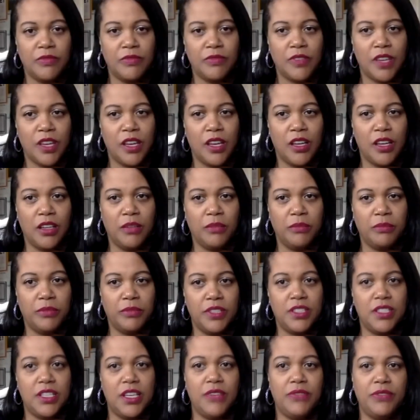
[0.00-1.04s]
Um,
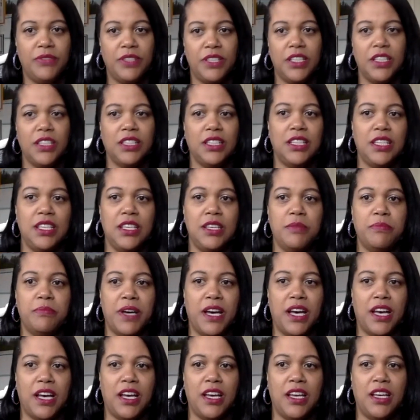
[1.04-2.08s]
definitely
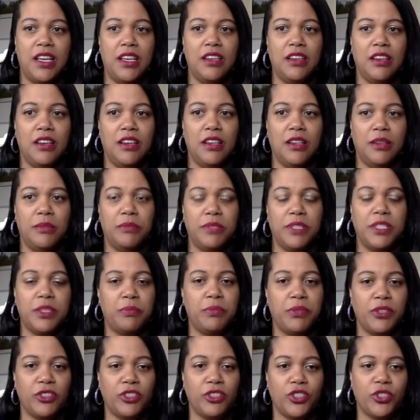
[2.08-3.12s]
my um,
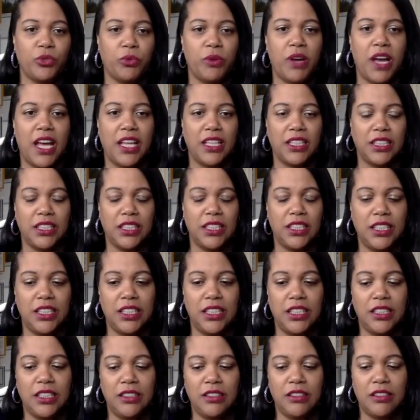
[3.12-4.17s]

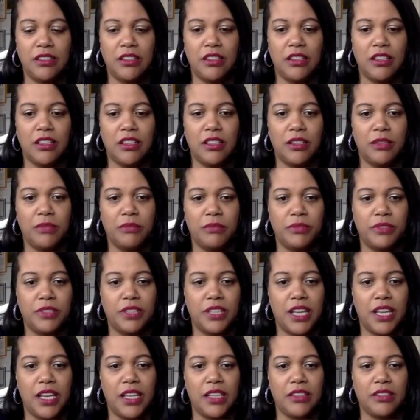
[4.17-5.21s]
spirituality. Um,
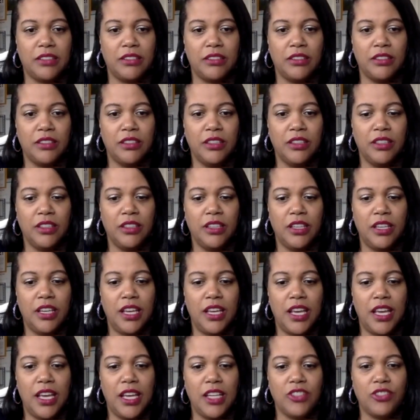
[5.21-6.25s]
like
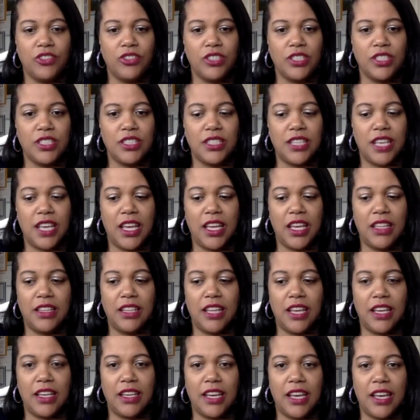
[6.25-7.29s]
Andrea said,
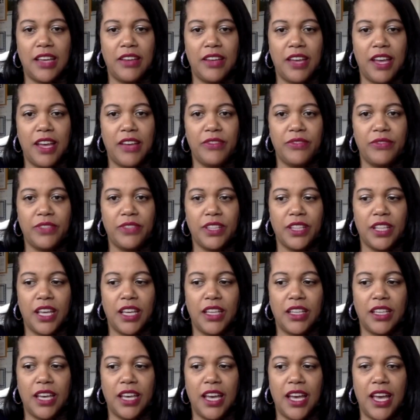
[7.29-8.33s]
like I, I feel
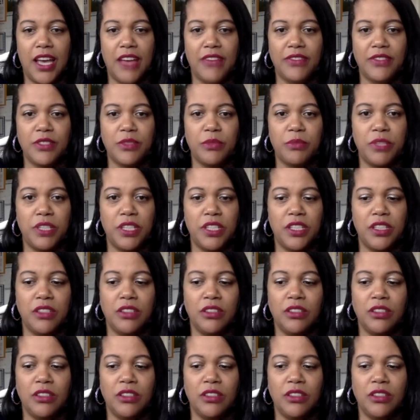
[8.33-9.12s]
like I have to be